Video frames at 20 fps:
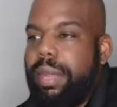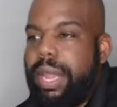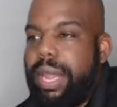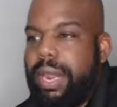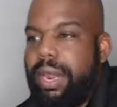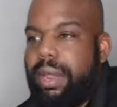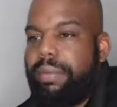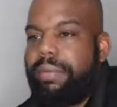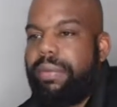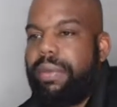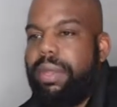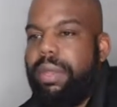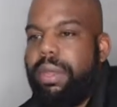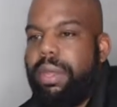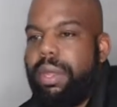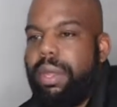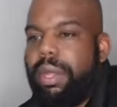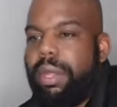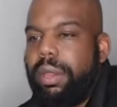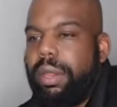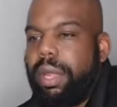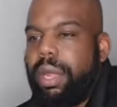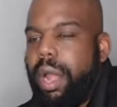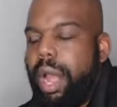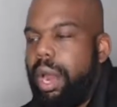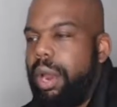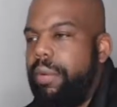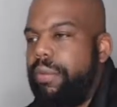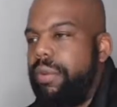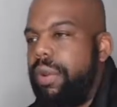Edith, the
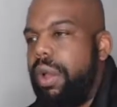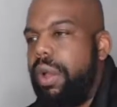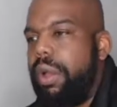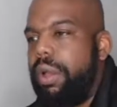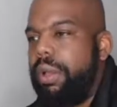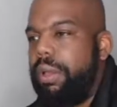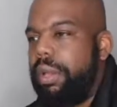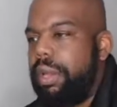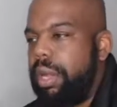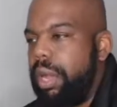color of law.